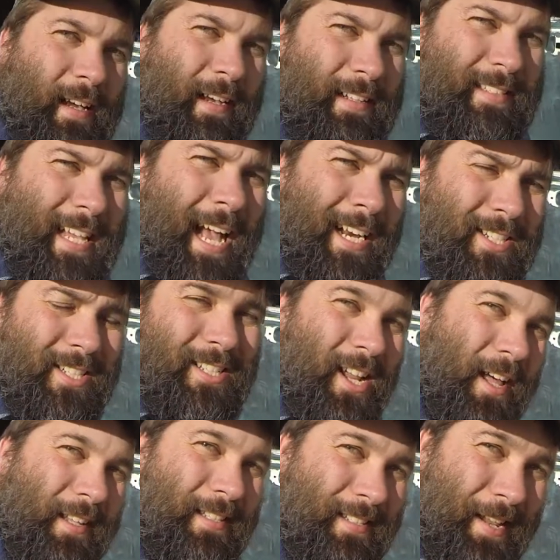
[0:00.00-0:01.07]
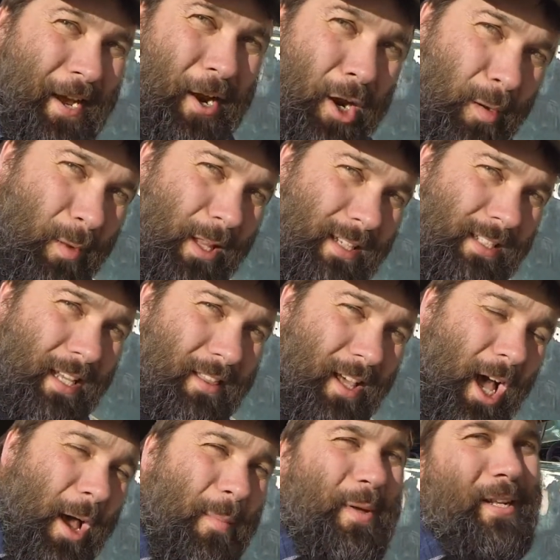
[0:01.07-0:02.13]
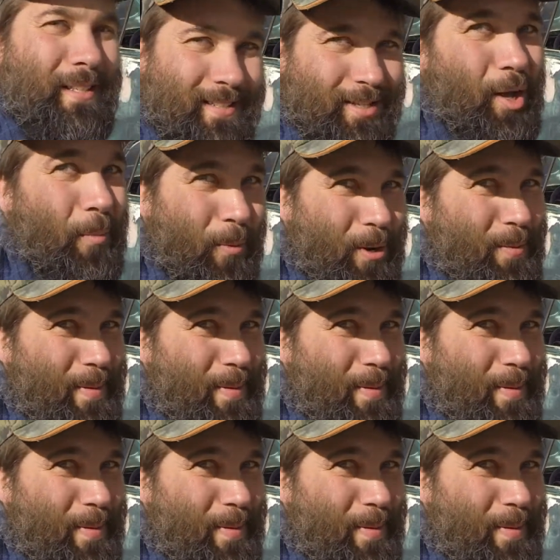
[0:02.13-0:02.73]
It's actually not as terrible as I thought, but it's still pretty